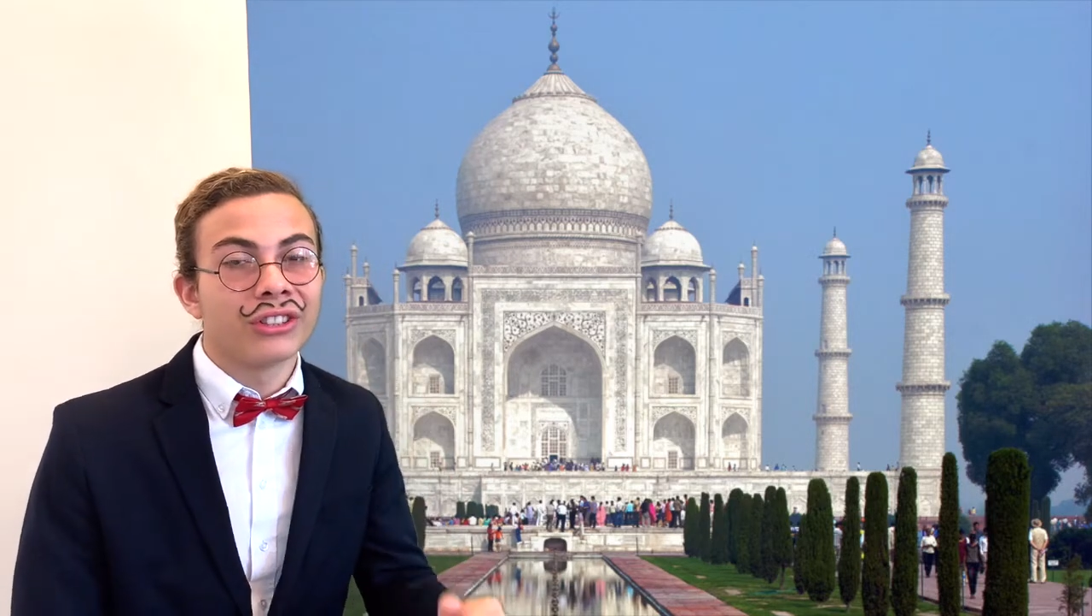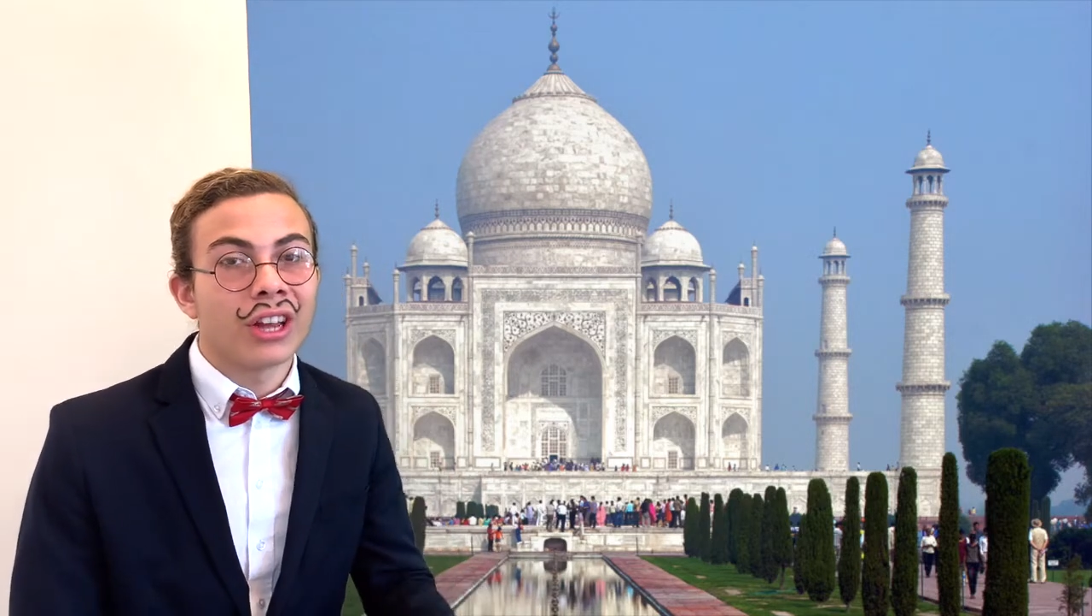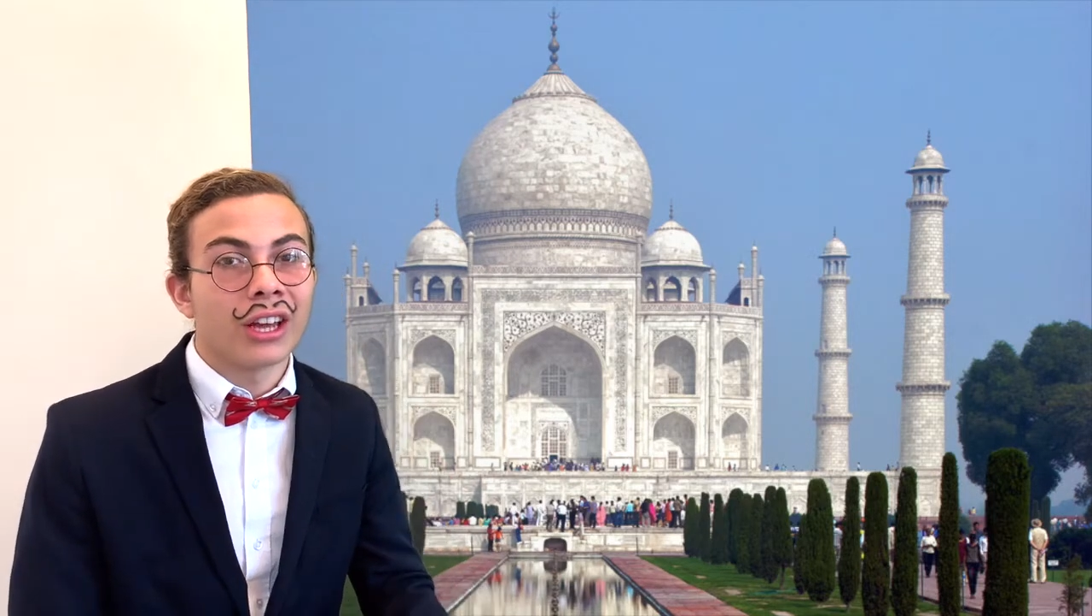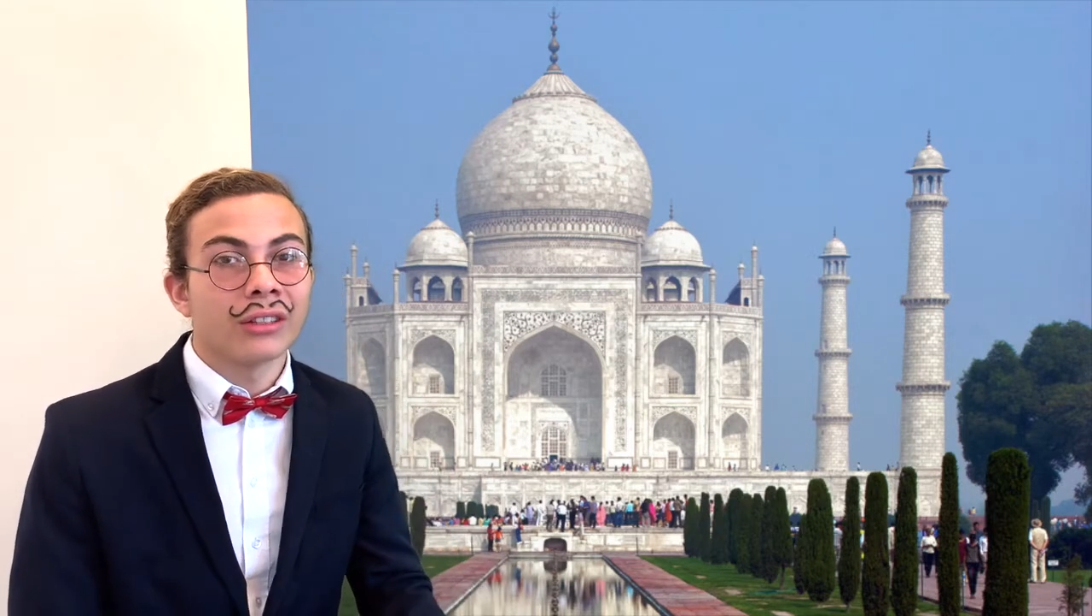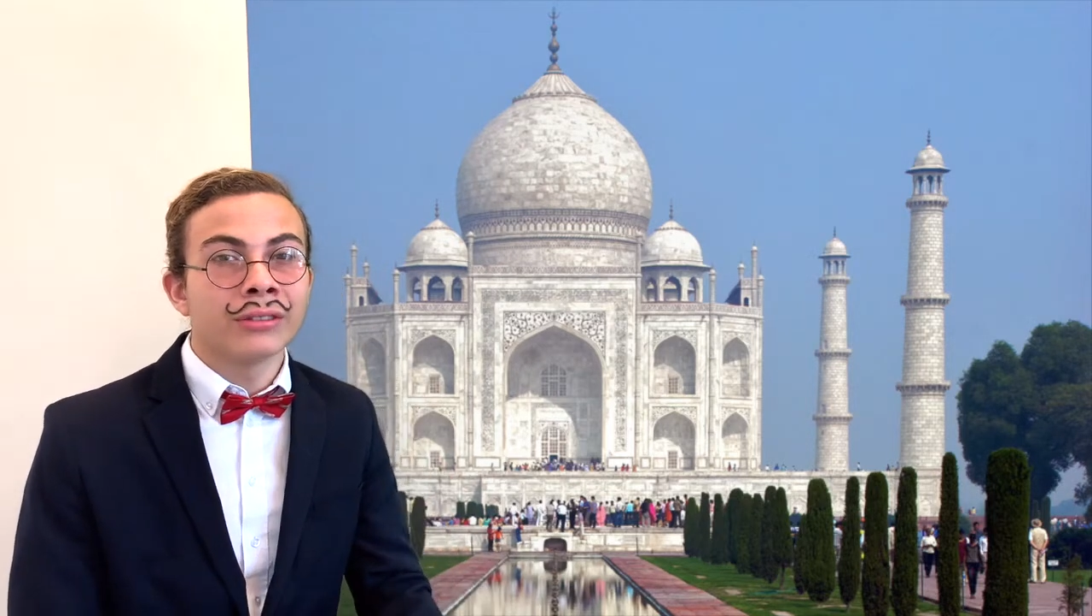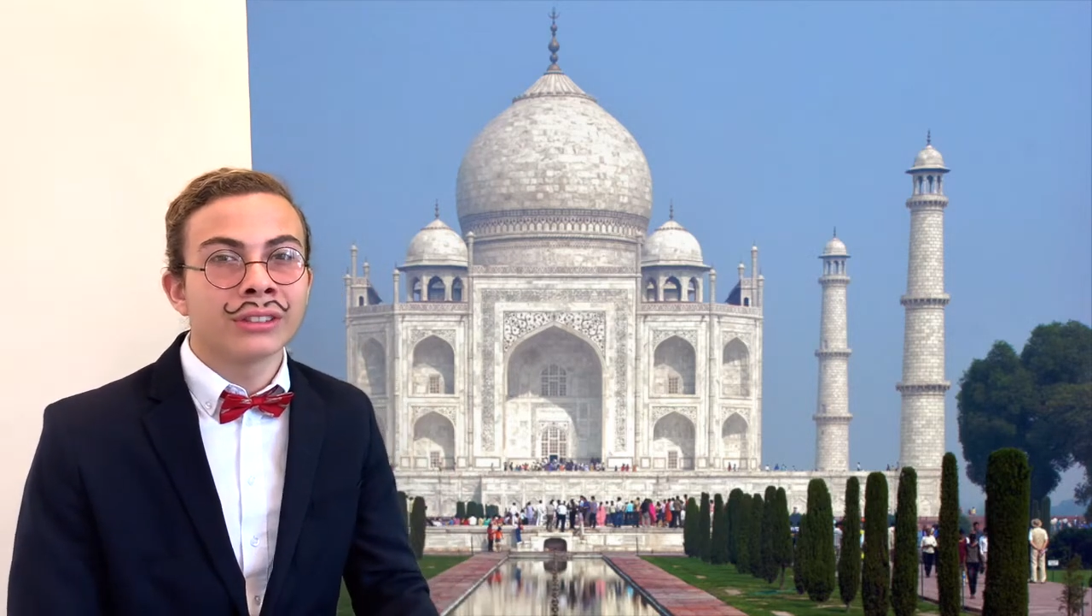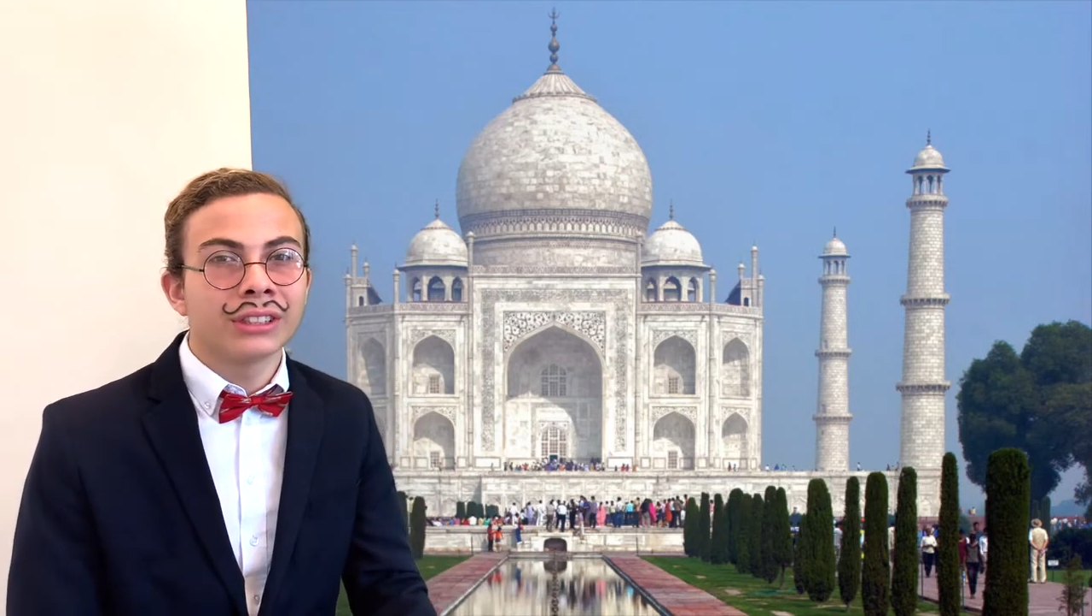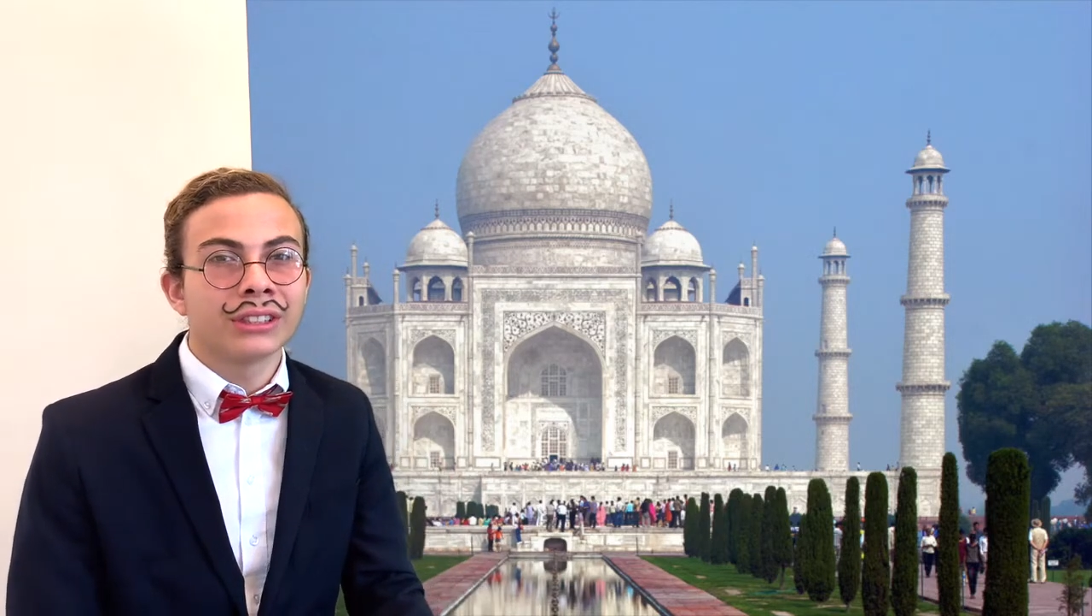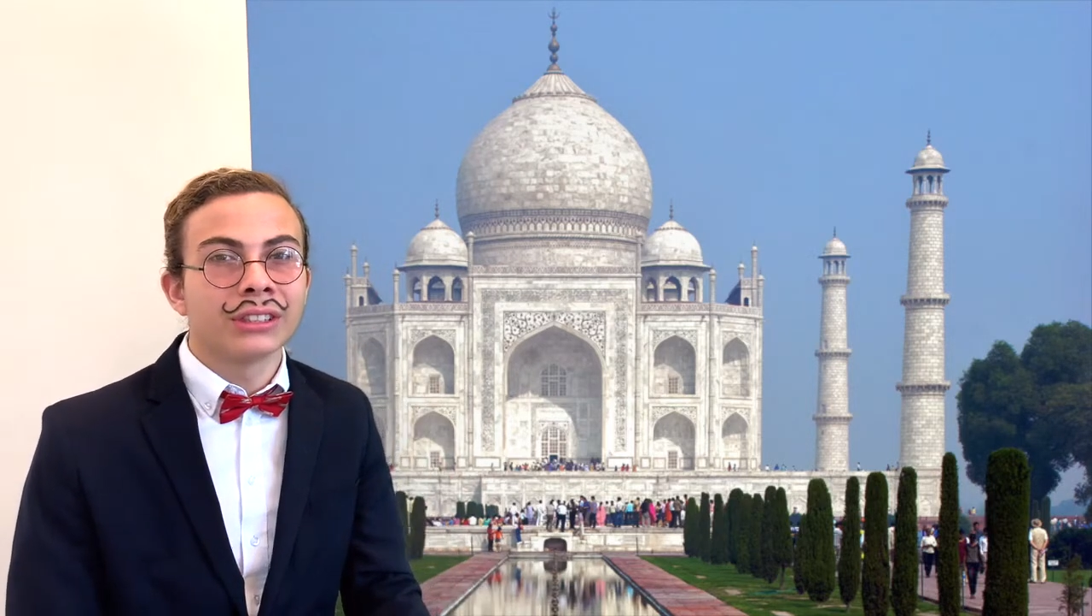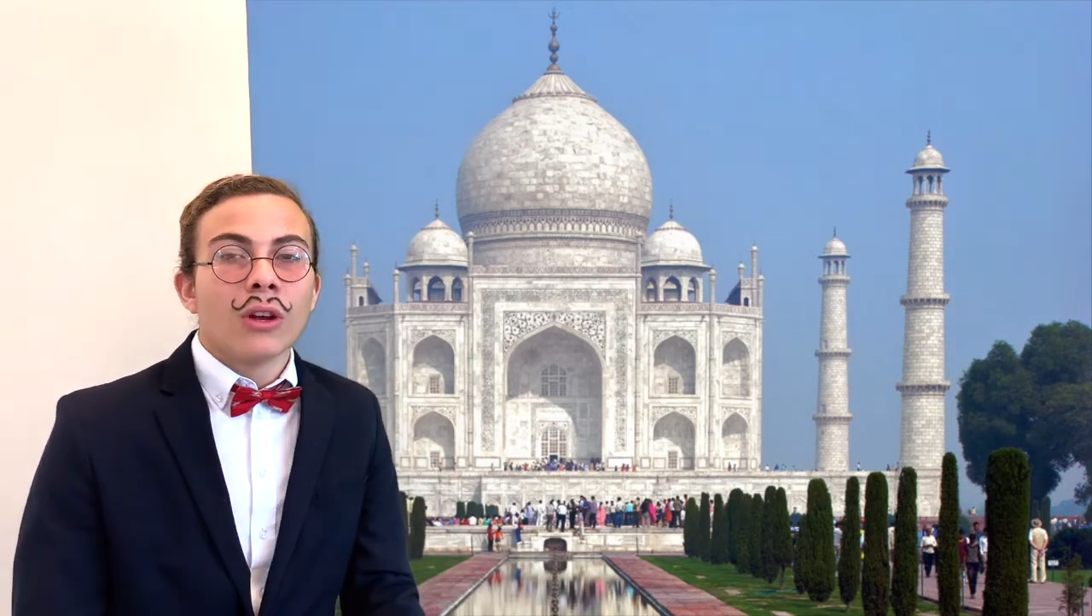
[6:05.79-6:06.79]

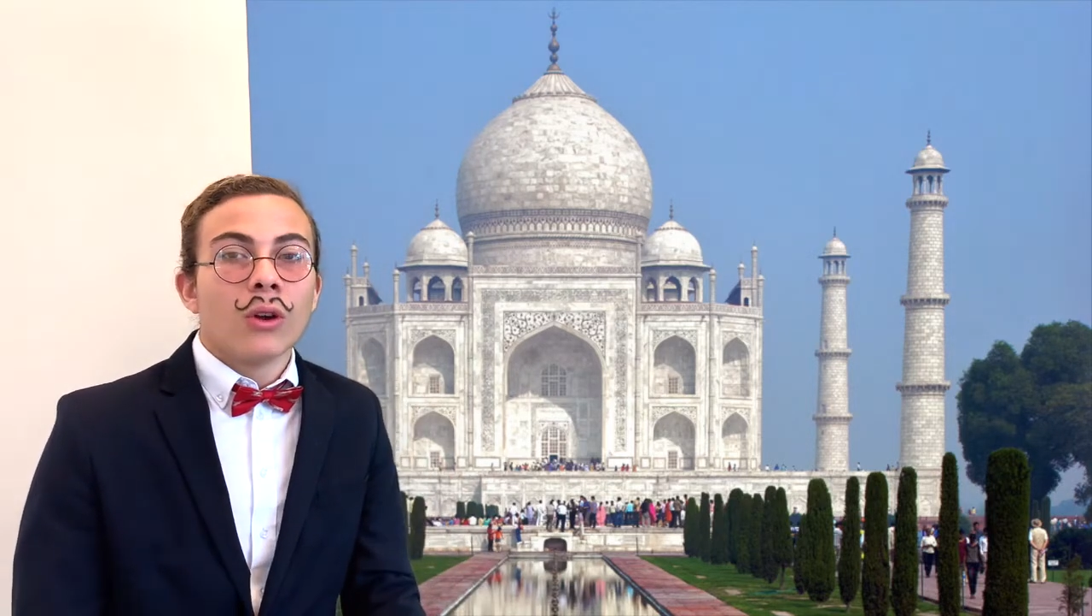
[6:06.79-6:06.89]
stones.